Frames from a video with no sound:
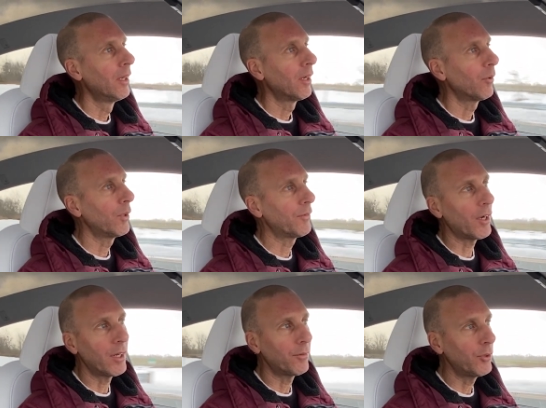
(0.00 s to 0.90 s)
We've
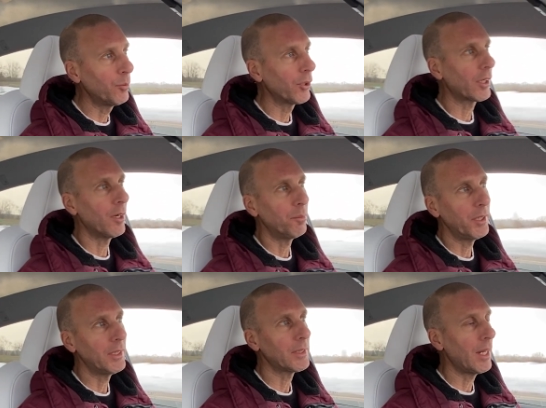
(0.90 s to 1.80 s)
got a few more
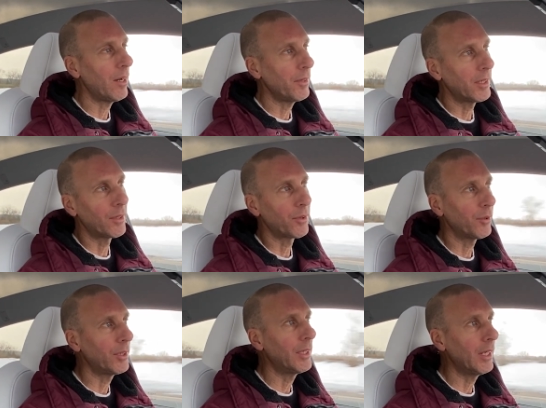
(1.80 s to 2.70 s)
companies now that in
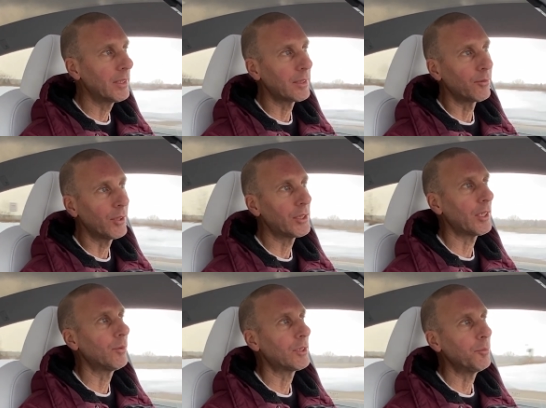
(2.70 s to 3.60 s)
30 days have reached
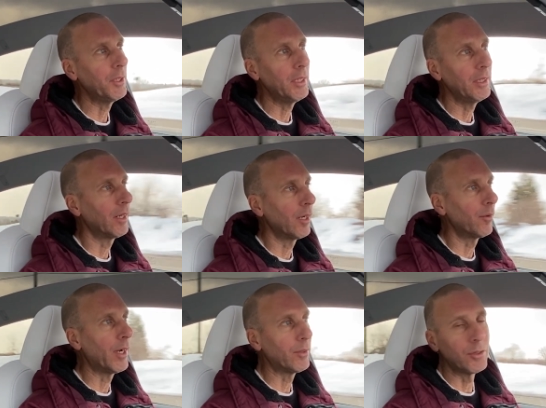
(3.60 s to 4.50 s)
out to me
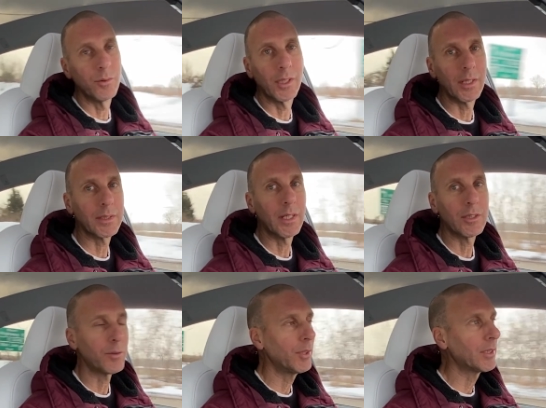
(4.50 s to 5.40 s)
around doing
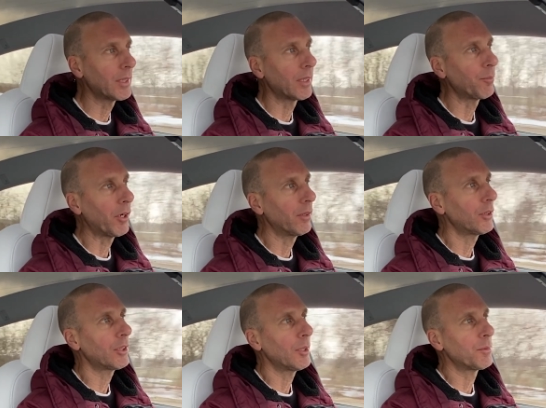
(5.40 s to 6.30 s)
accessories and
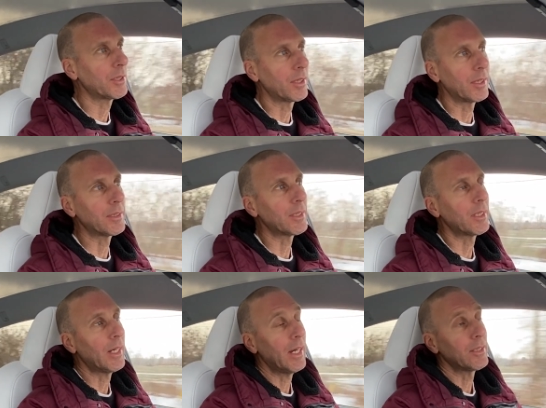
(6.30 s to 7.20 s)
partnerships and things like
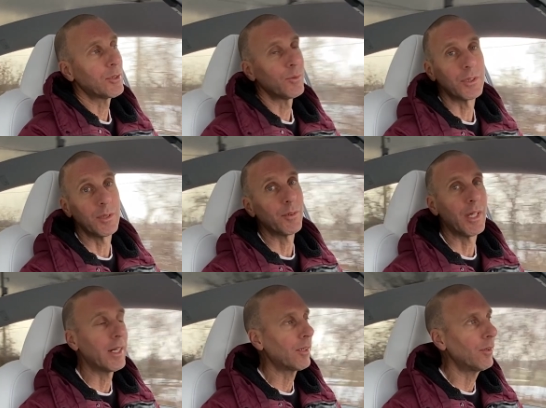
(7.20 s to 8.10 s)
that. So we'll see where
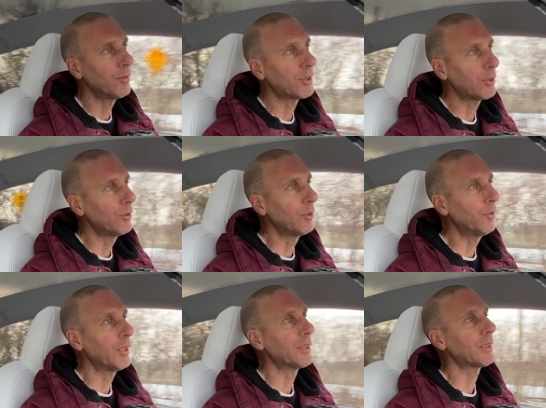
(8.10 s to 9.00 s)
that goes. 2 new
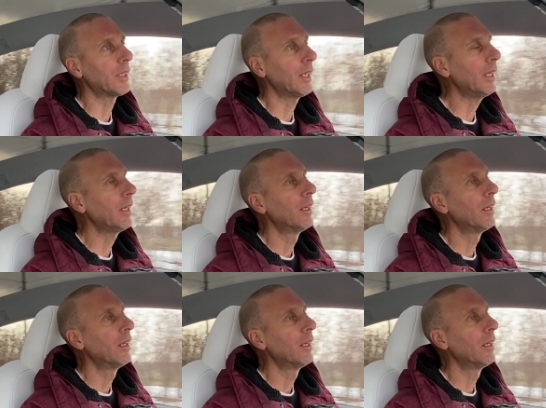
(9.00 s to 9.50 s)
ones today.